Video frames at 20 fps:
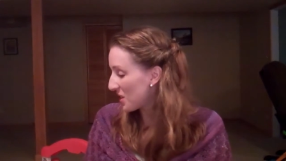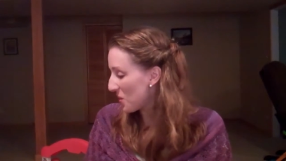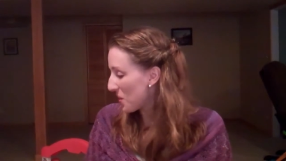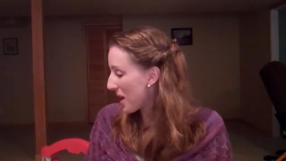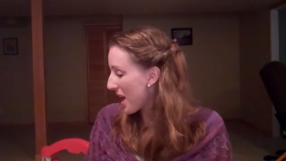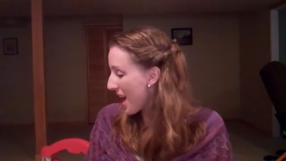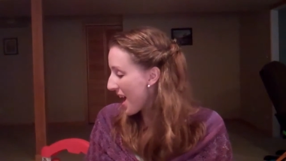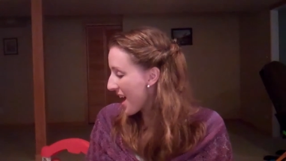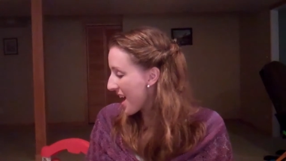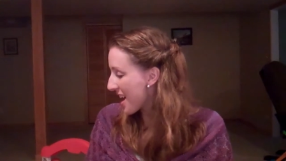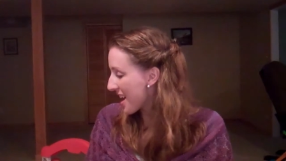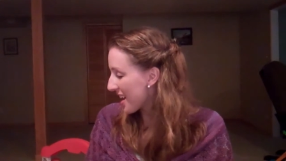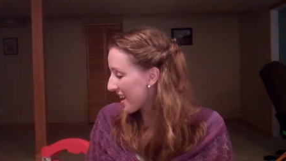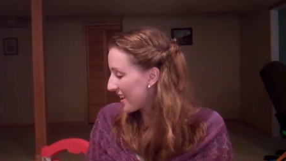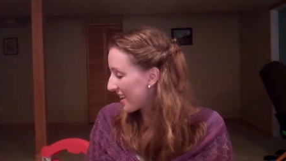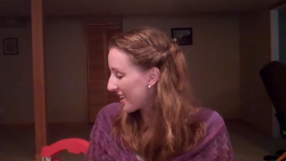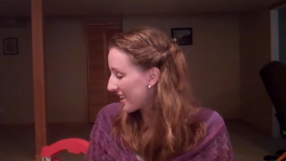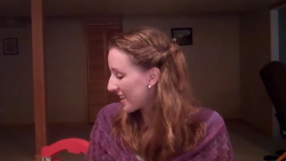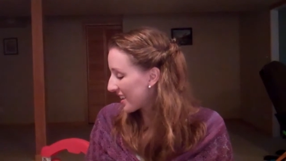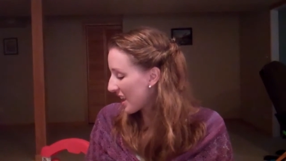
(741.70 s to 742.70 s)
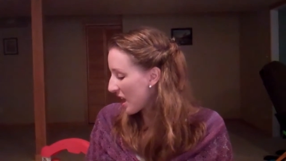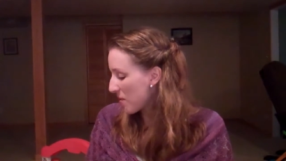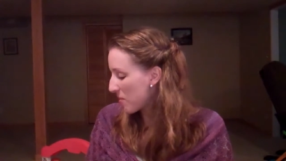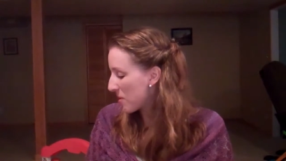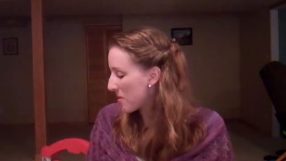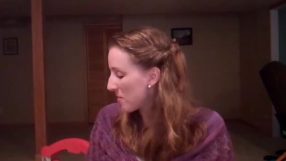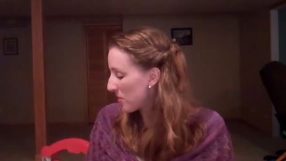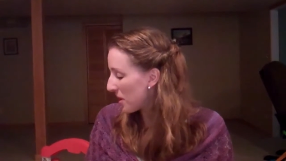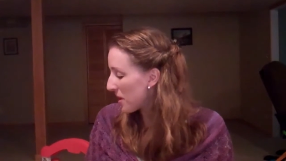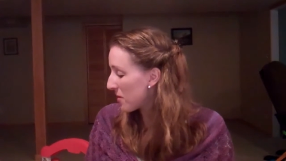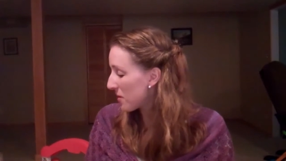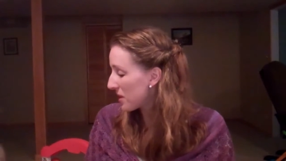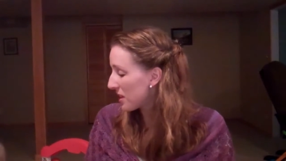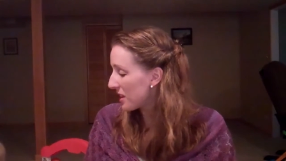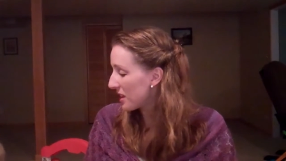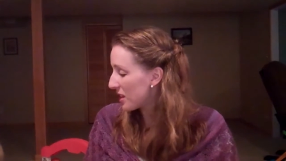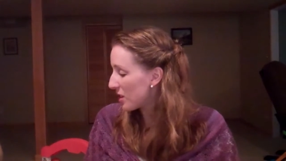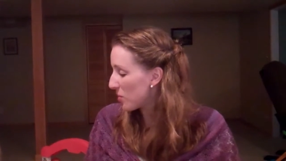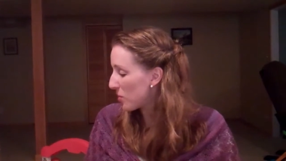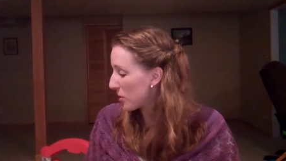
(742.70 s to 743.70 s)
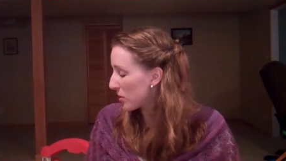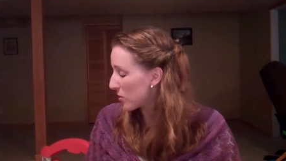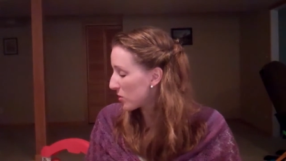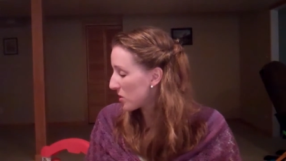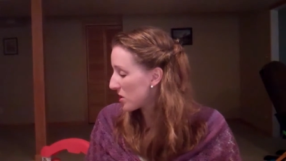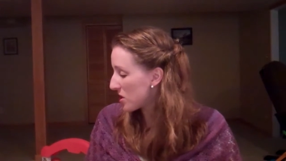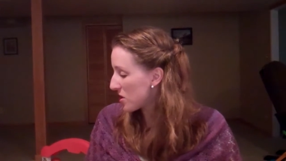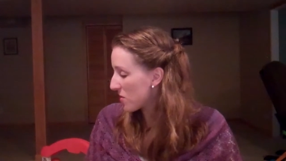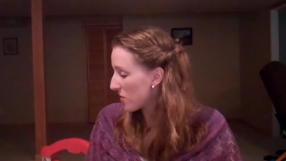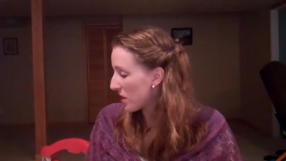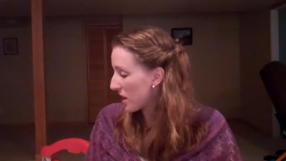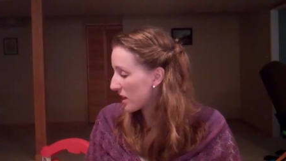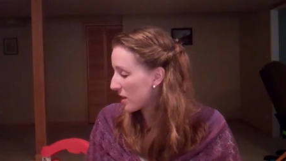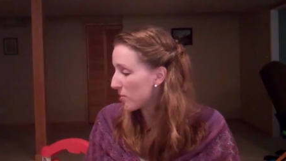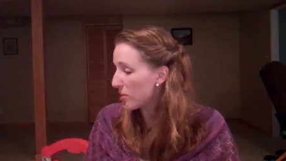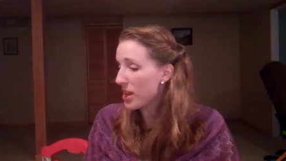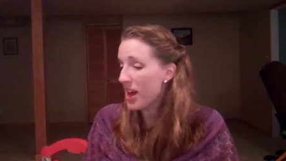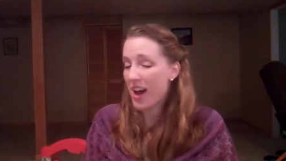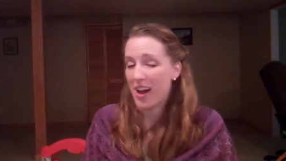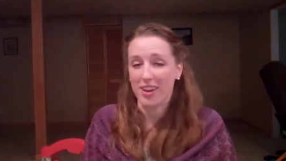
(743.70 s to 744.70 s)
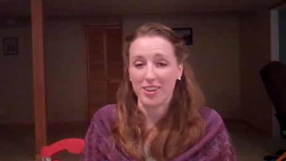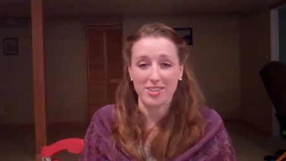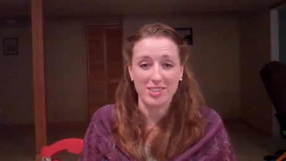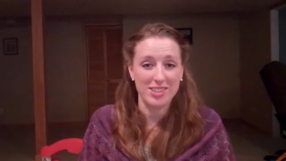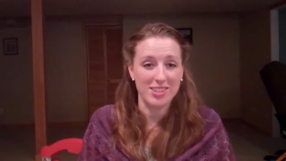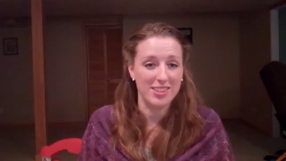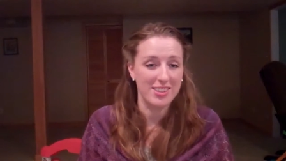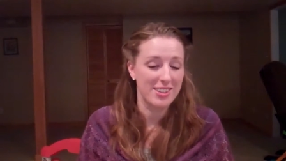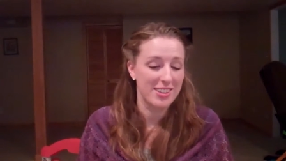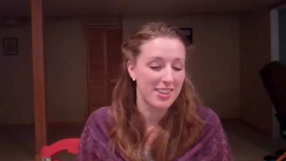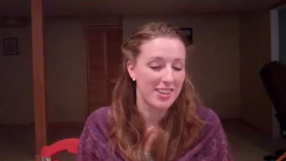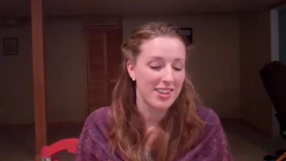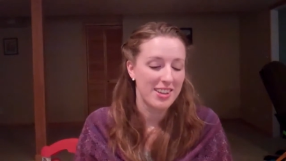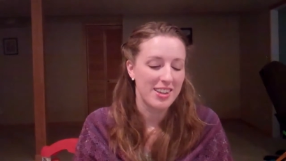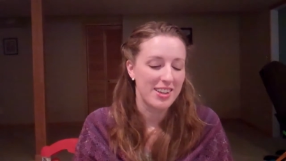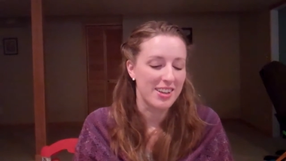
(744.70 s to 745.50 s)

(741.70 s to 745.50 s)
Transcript: It's okay. Gabe can play with the little person. You've got the blocks.